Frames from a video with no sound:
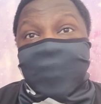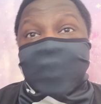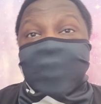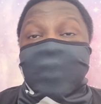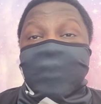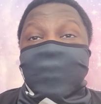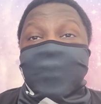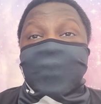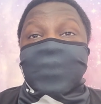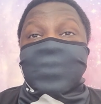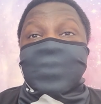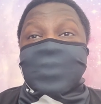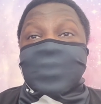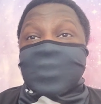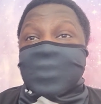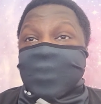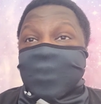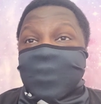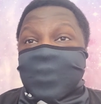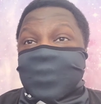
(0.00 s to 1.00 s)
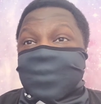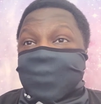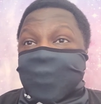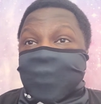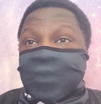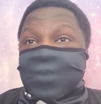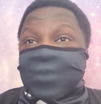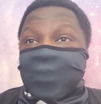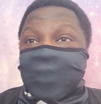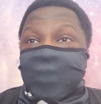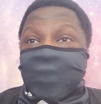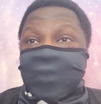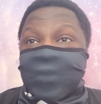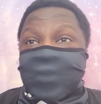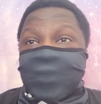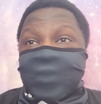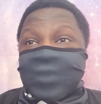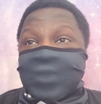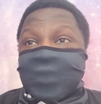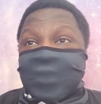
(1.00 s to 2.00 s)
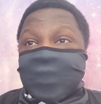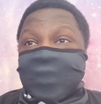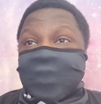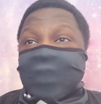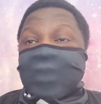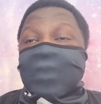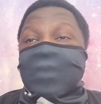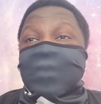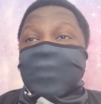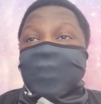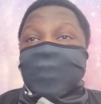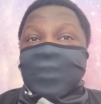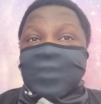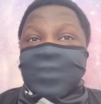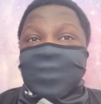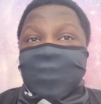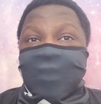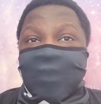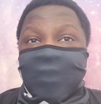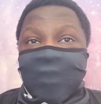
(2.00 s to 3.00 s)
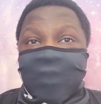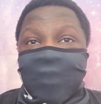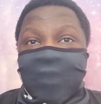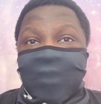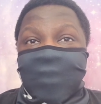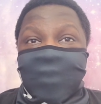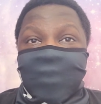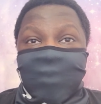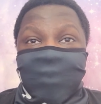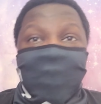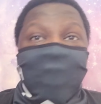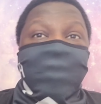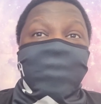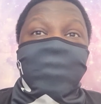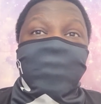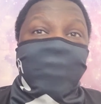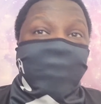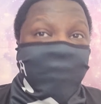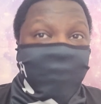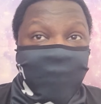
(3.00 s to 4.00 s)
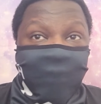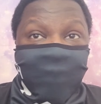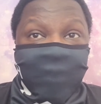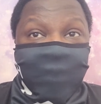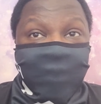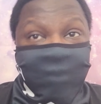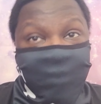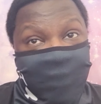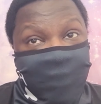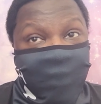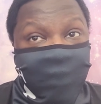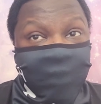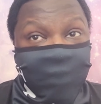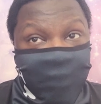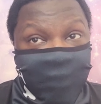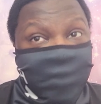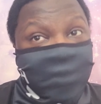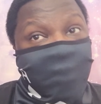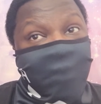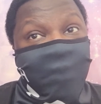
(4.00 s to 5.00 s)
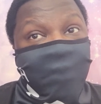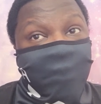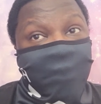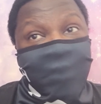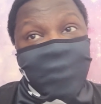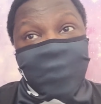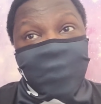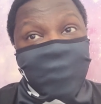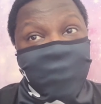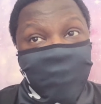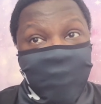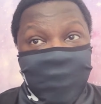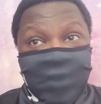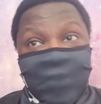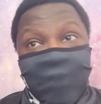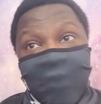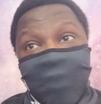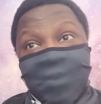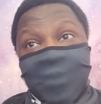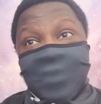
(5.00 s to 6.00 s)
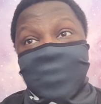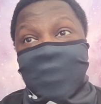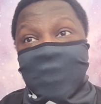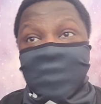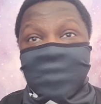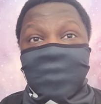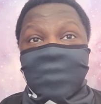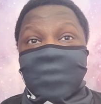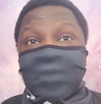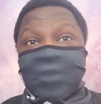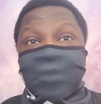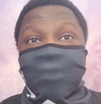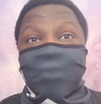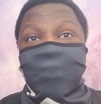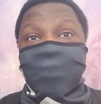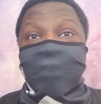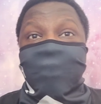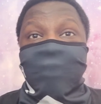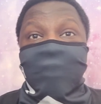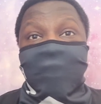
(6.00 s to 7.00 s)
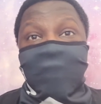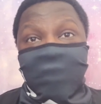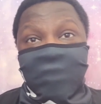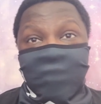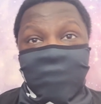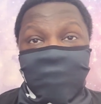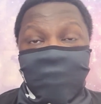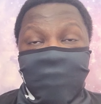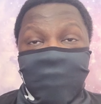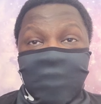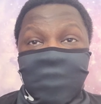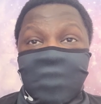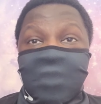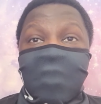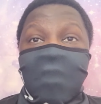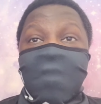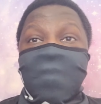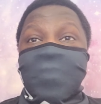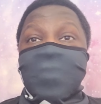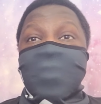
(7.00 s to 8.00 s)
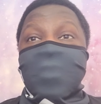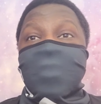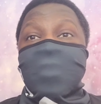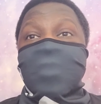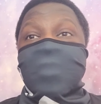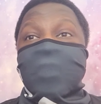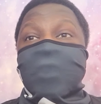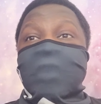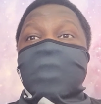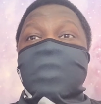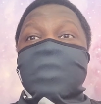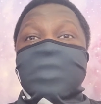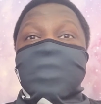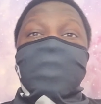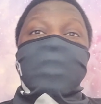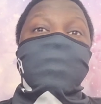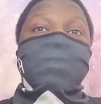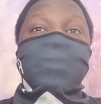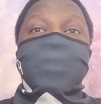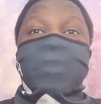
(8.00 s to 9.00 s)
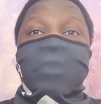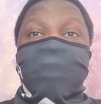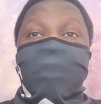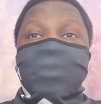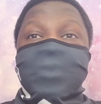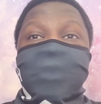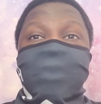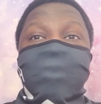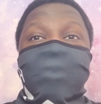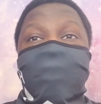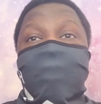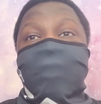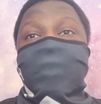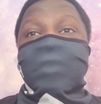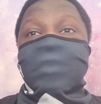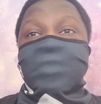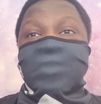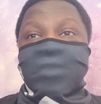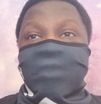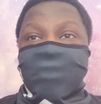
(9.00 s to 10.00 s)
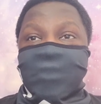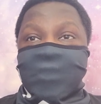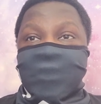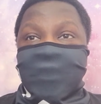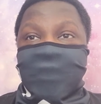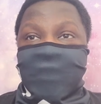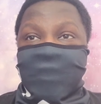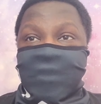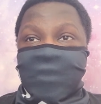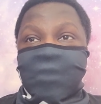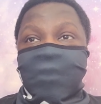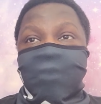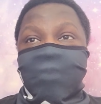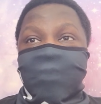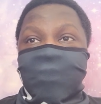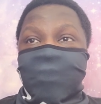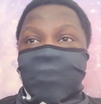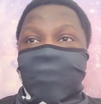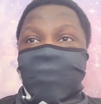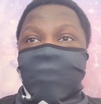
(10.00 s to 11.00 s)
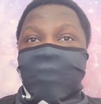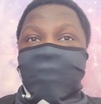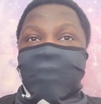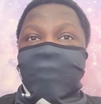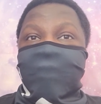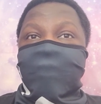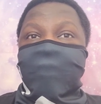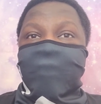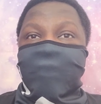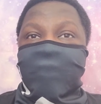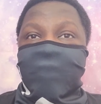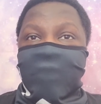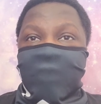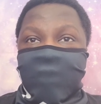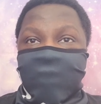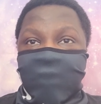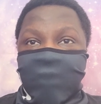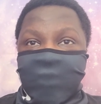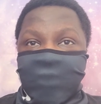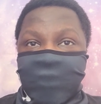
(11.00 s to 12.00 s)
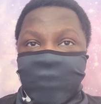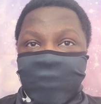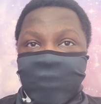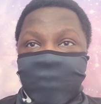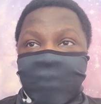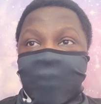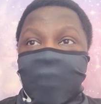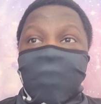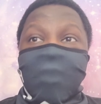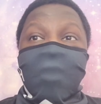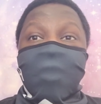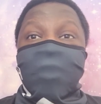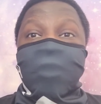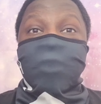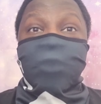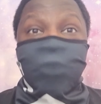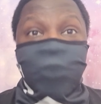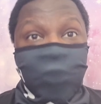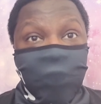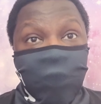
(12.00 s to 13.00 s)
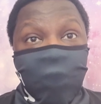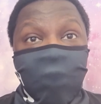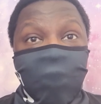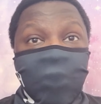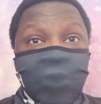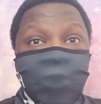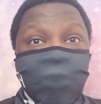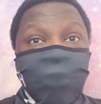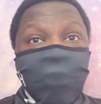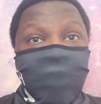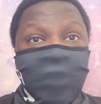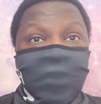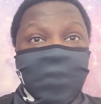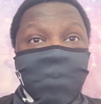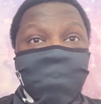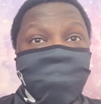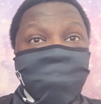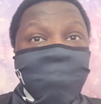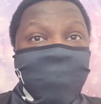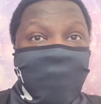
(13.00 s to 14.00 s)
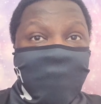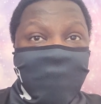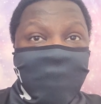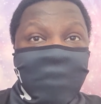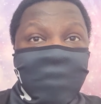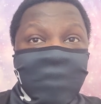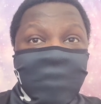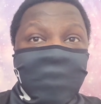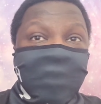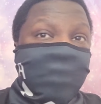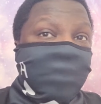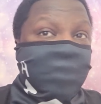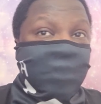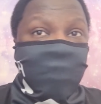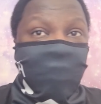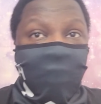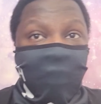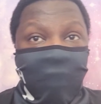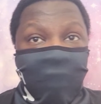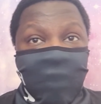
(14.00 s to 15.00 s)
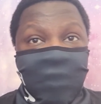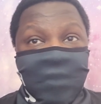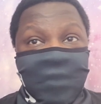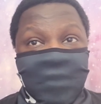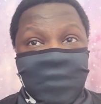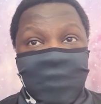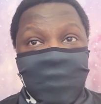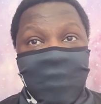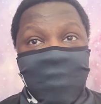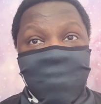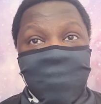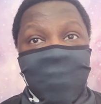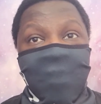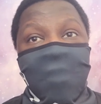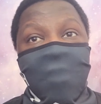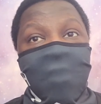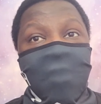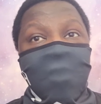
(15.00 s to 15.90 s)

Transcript: He infuses his own spiritual energy into the King of Hearts card rather than invoking a regular ritual in order to transform his essence into pure electrons. He then becomes a walking surgeon engine of pure infinite energy. Due to his binding his concept